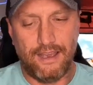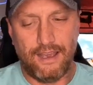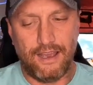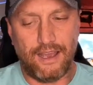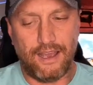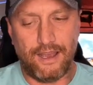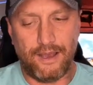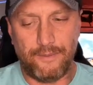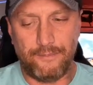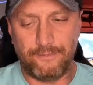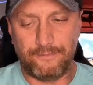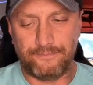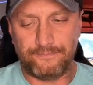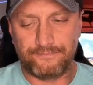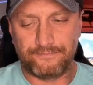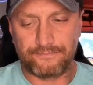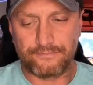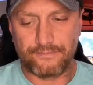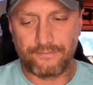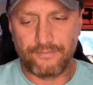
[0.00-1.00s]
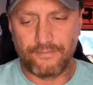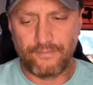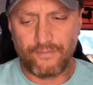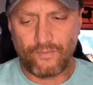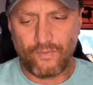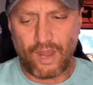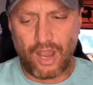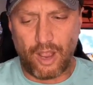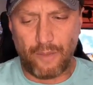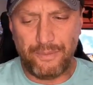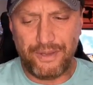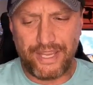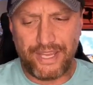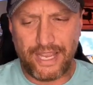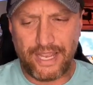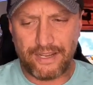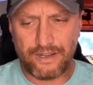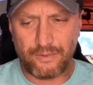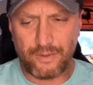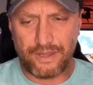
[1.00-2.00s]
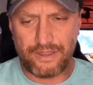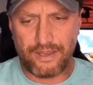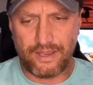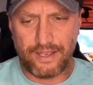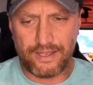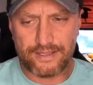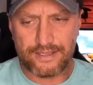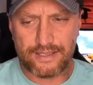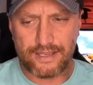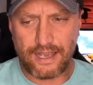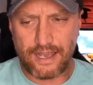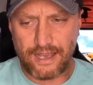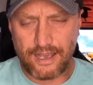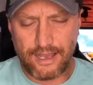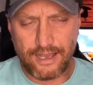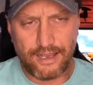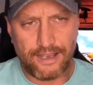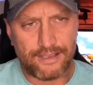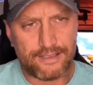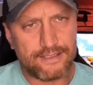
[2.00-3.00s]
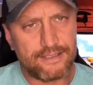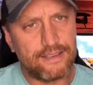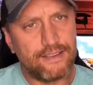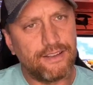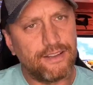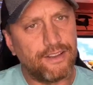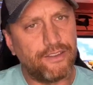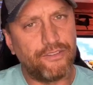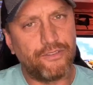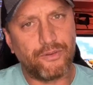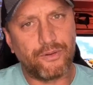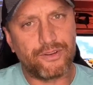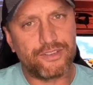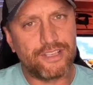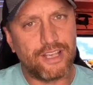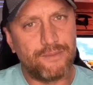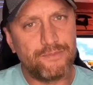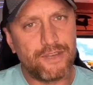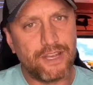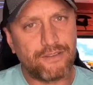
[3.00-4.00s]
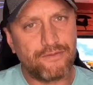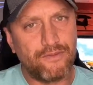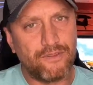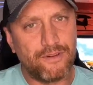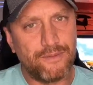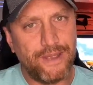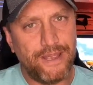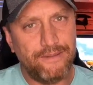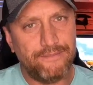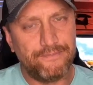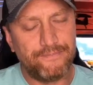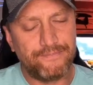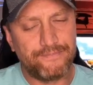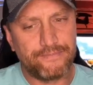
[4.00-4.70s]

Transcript: I'll be candid with you. It's still a sore subject for me.